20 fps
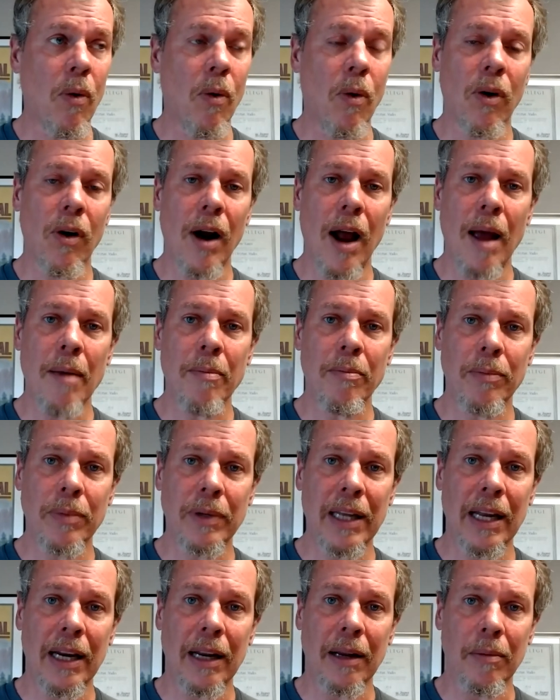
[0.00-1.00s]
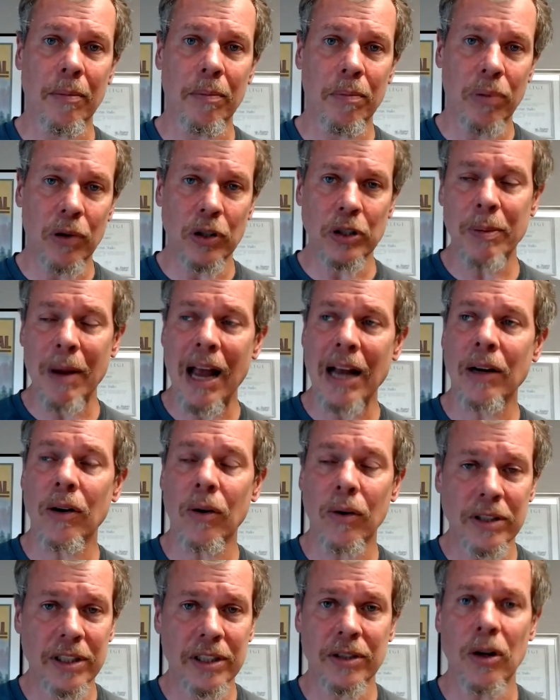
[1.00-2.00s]
or I'm getting pushback
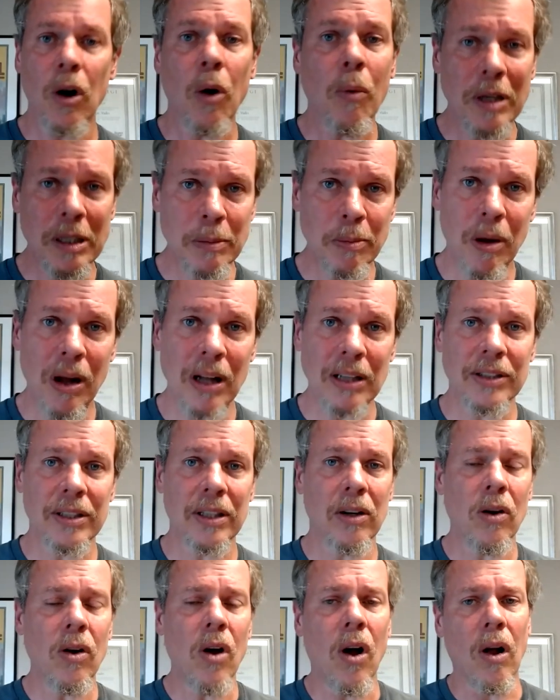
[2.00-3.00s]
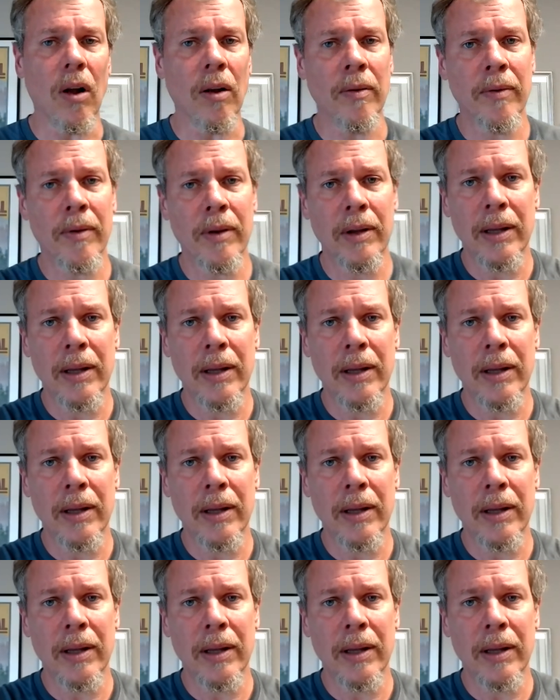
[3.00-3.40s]
or just no response at all.